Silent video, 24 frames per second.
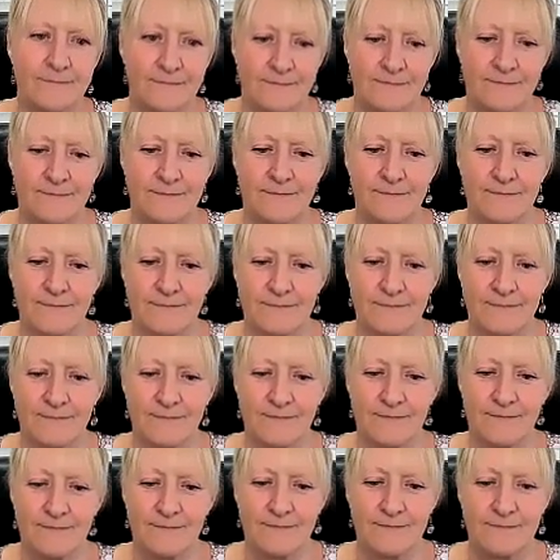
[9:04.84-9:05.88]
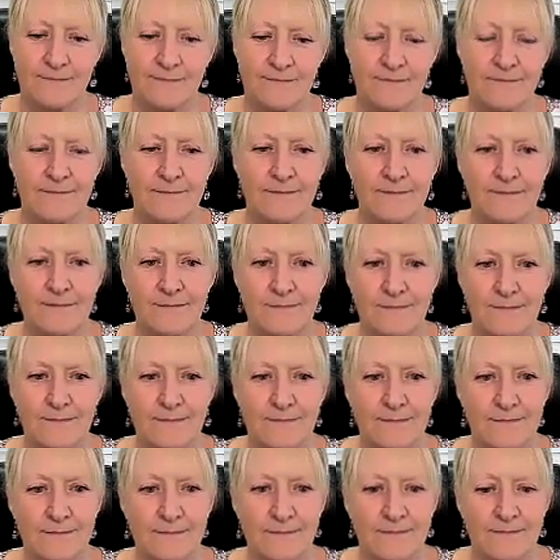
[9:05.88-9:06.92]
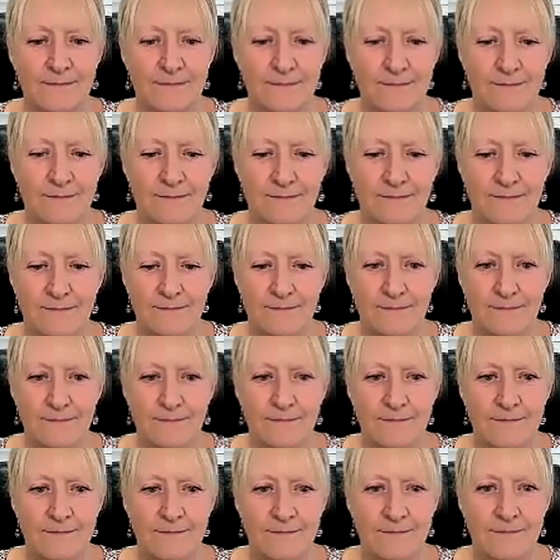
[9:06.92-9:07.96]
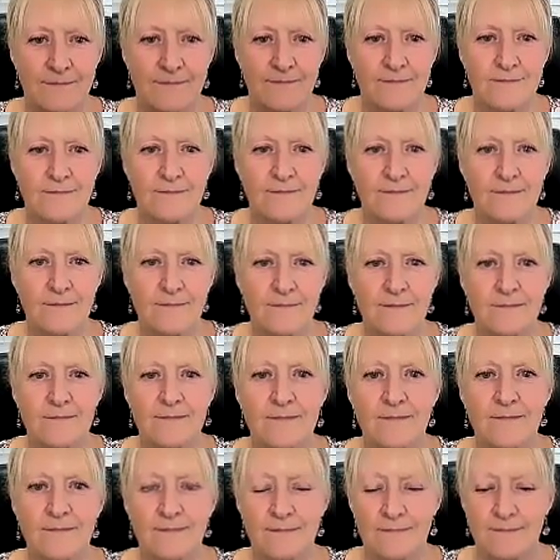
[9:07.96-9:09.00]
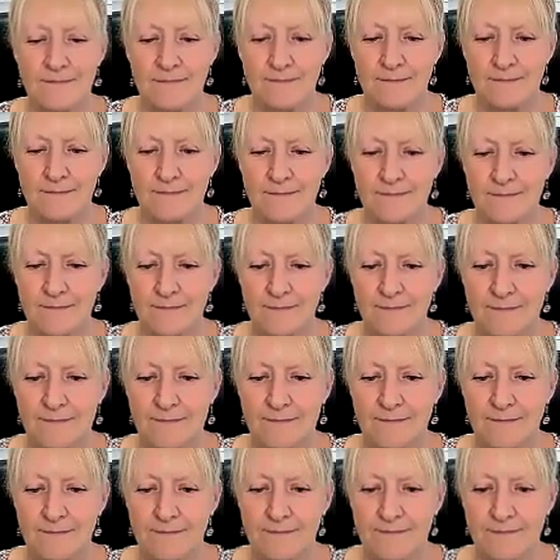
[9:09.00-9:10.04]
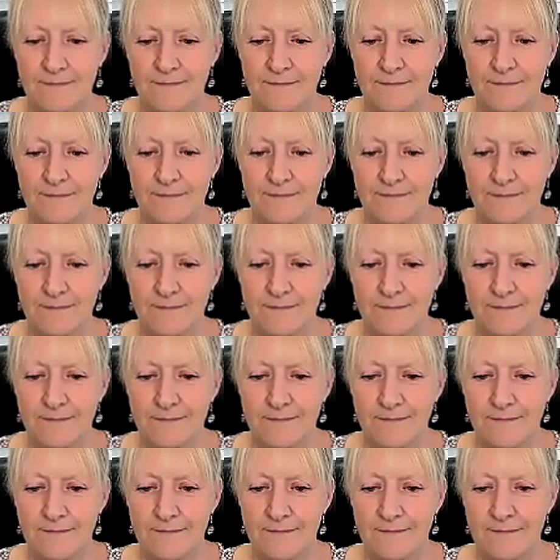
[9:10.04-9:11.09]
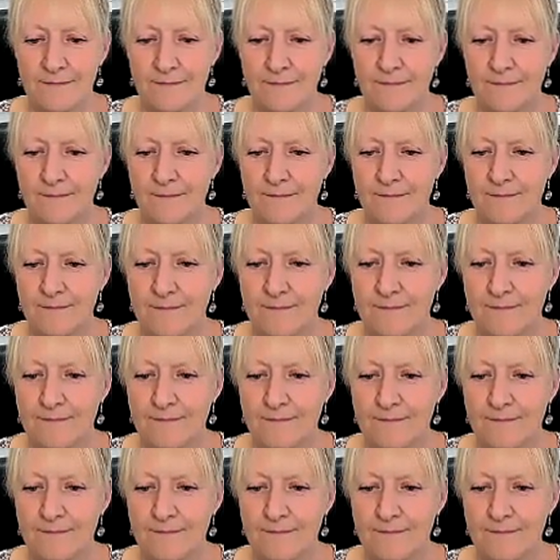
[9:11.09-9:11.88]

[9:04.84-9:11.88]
This person isn't speaking.